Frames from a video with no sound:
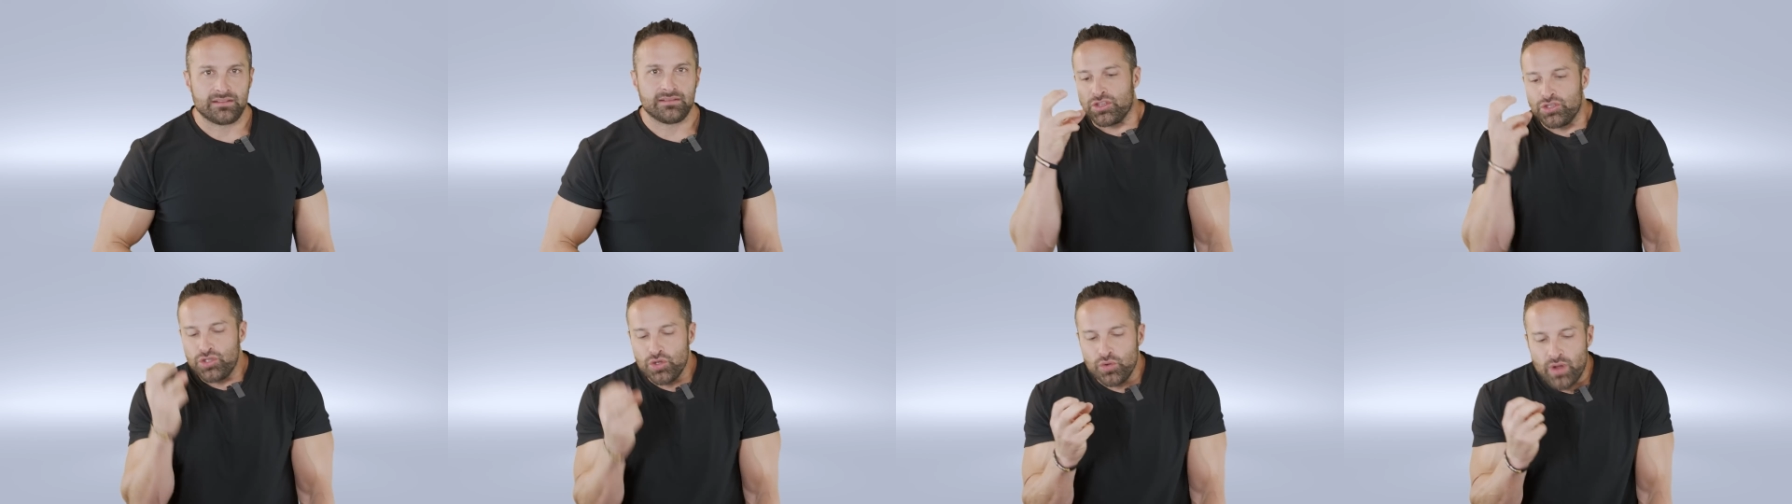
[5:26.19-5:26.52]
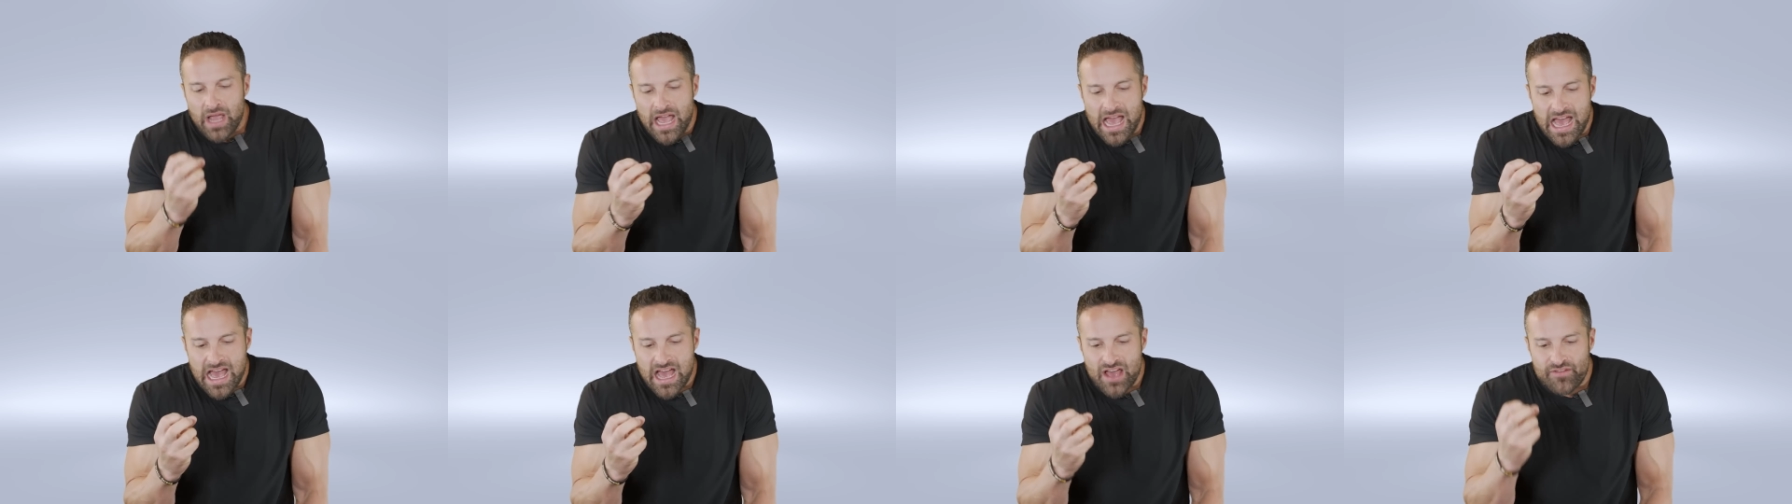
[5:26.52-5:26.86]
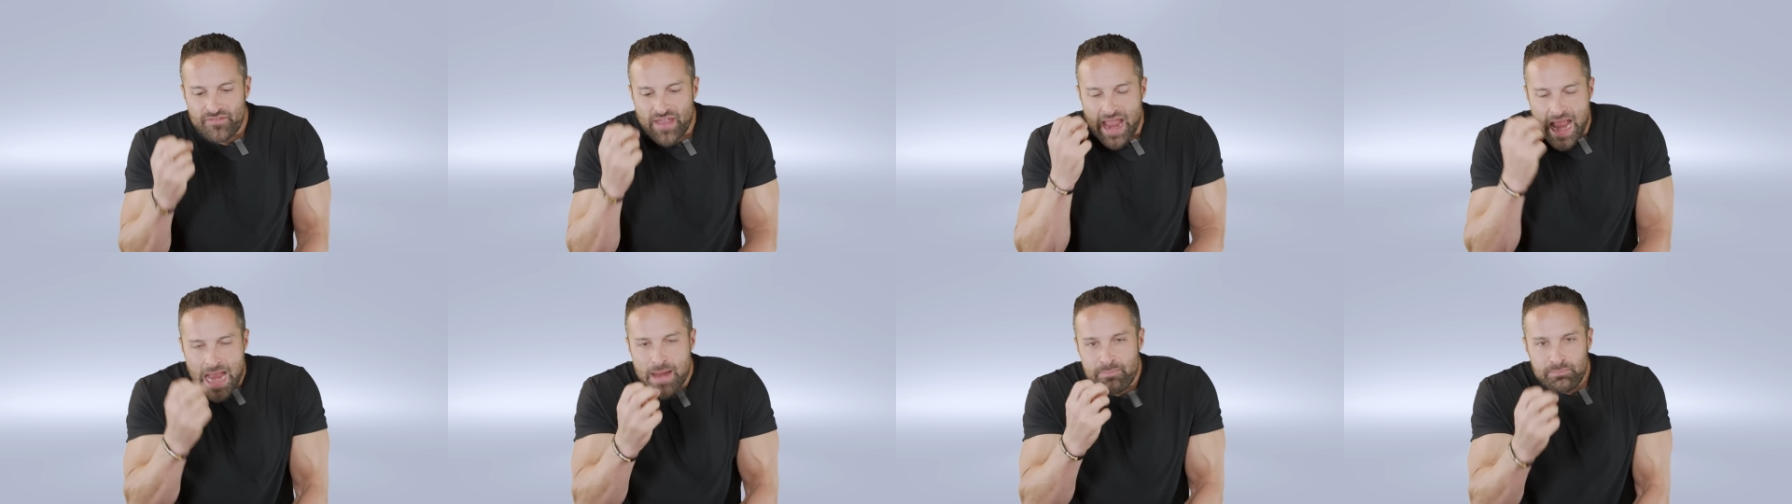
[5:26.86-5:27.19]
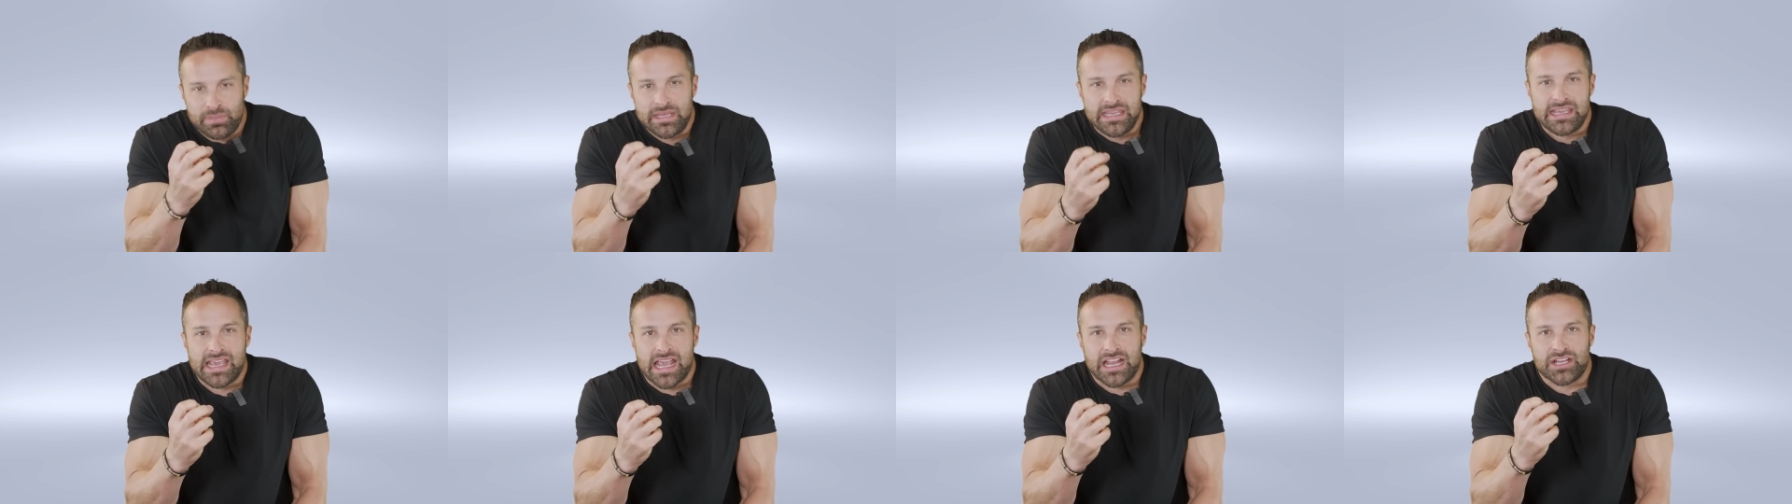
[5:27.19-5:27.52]
You have a
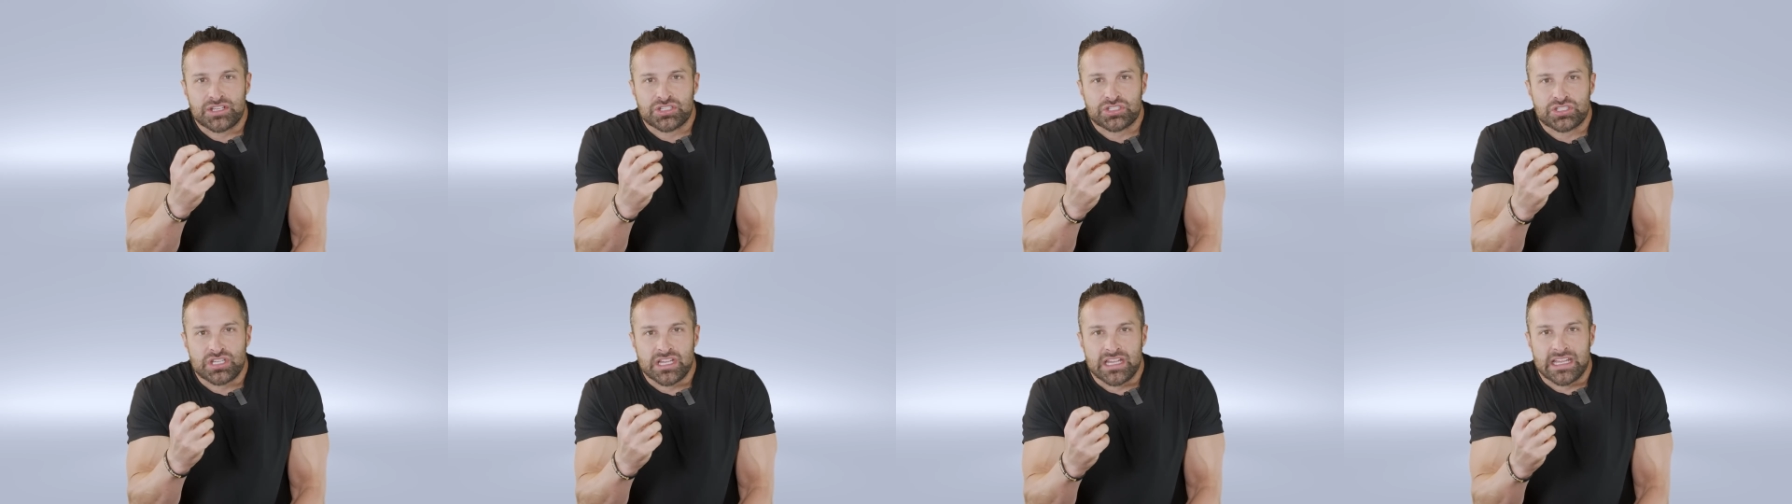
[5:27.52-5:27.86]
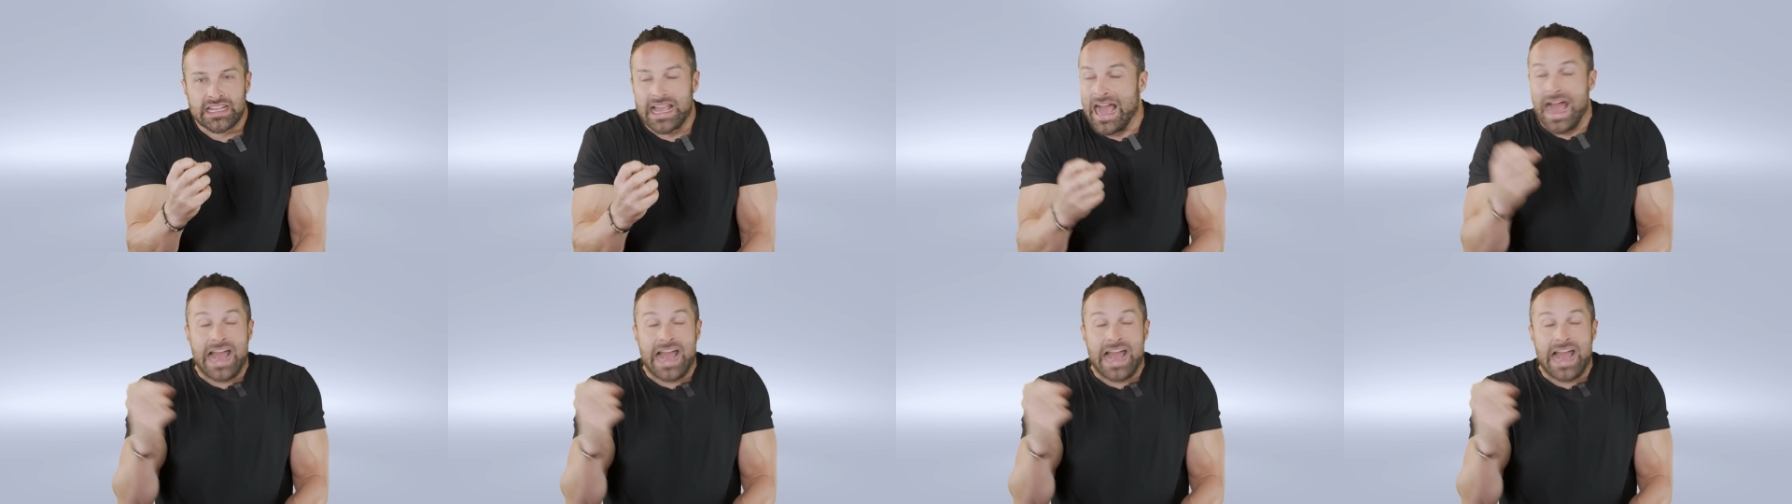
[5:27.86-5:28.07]
PhD.